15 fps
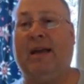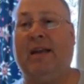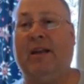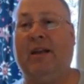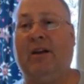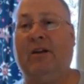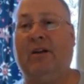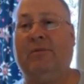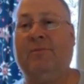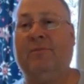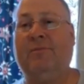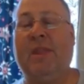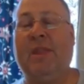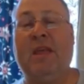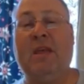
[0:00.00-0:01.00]
Mm-hmm
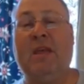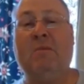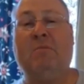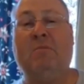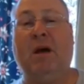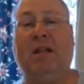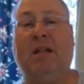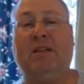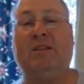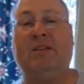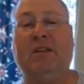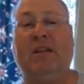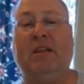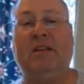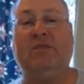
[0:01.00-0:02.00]
but he's he's
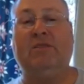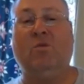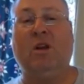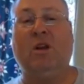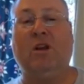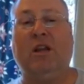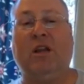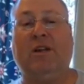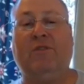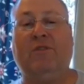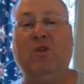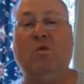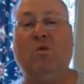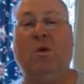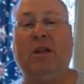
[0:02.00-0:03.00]
wondering if you wanted
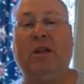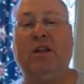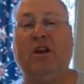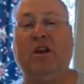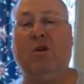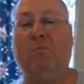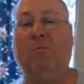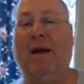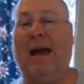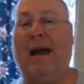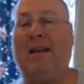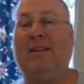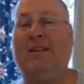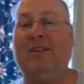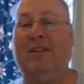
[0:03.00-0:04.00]
to go back to
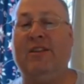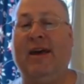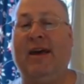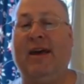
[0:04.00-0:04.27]
them